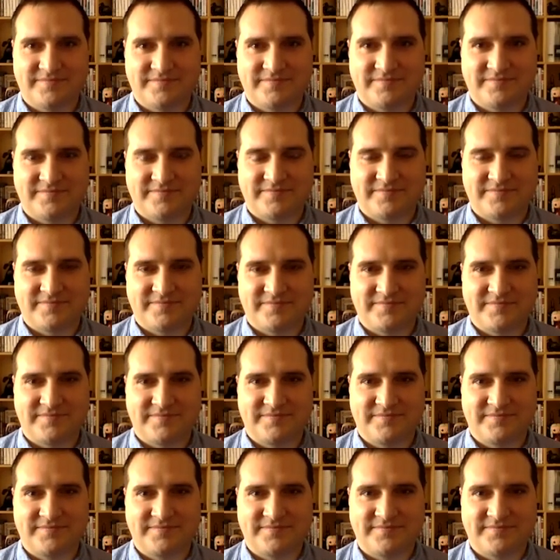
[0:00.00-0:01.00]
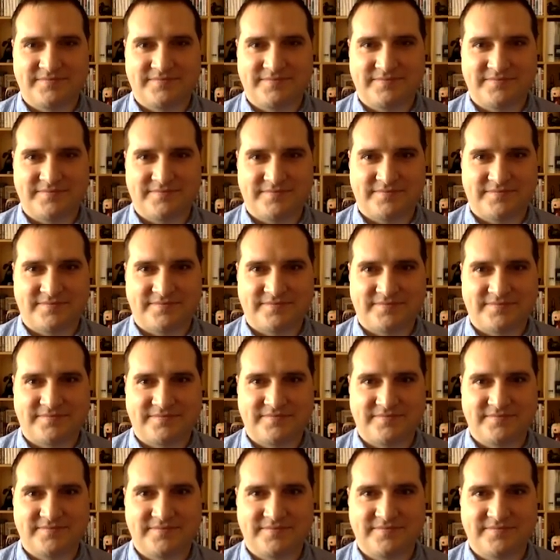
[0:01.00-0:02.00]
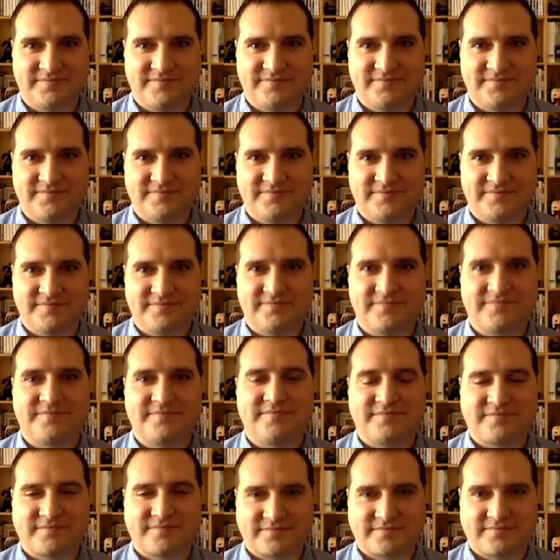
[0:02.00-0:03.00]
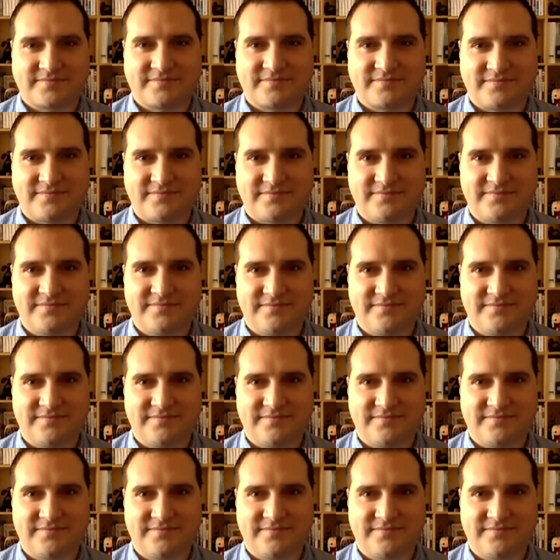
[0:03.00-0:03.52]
(silent)